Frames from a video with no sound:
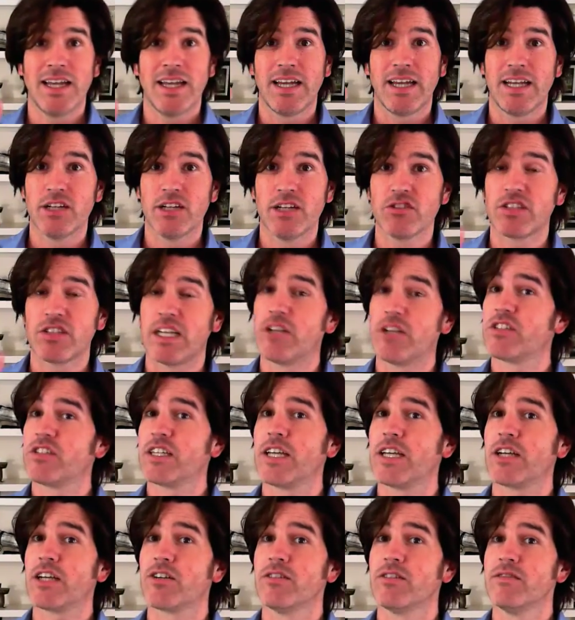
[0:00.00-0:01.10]
Here's the
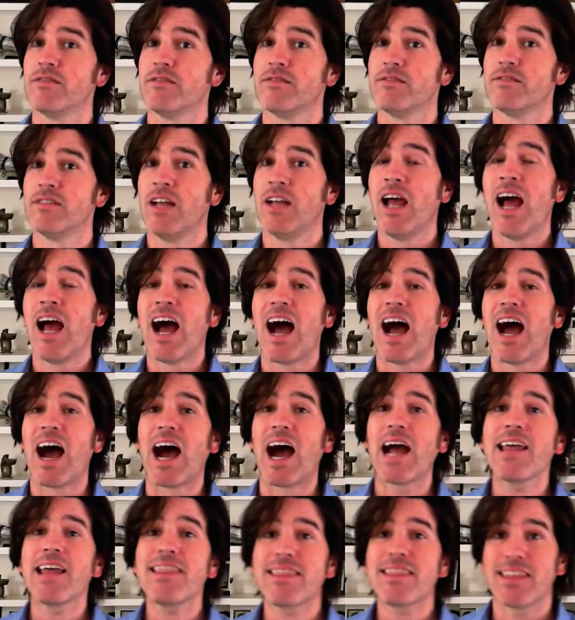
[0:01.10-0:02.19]
kicker.
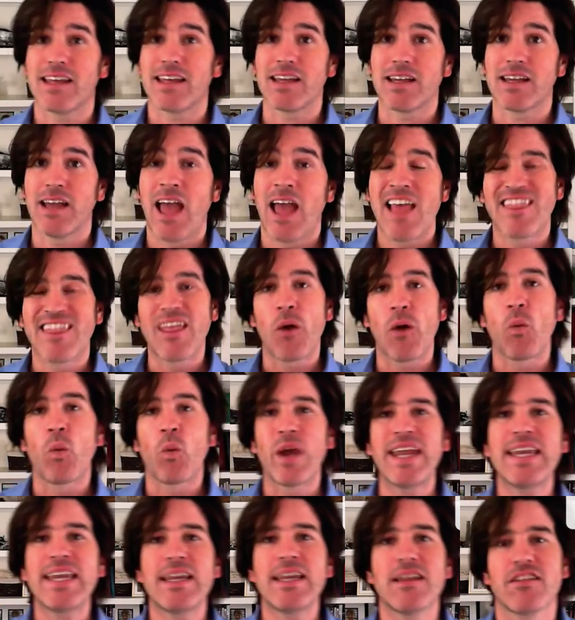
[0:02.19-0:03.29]
I think that
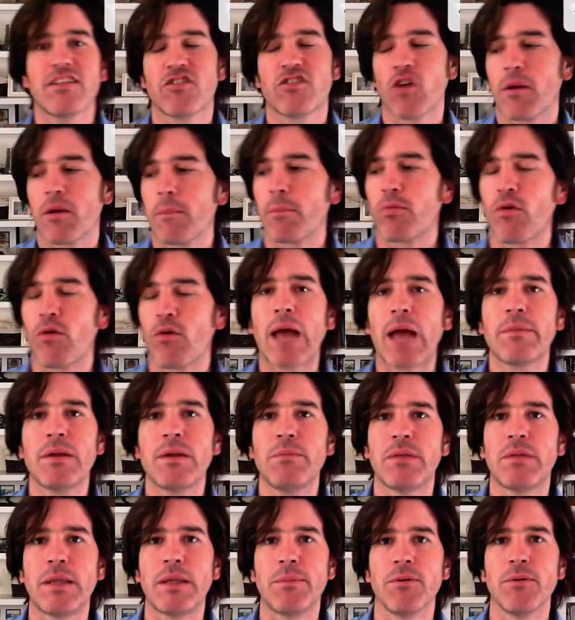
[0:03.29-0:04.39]
we need to start bribing
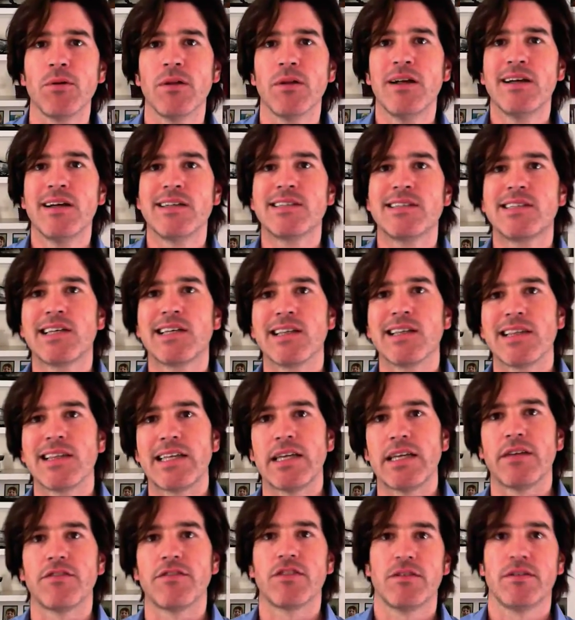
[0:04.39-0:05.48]
people to
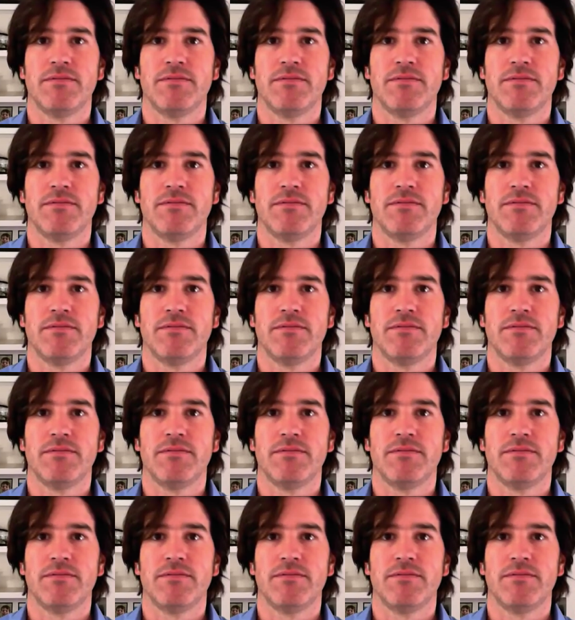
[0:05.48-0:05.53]
leave.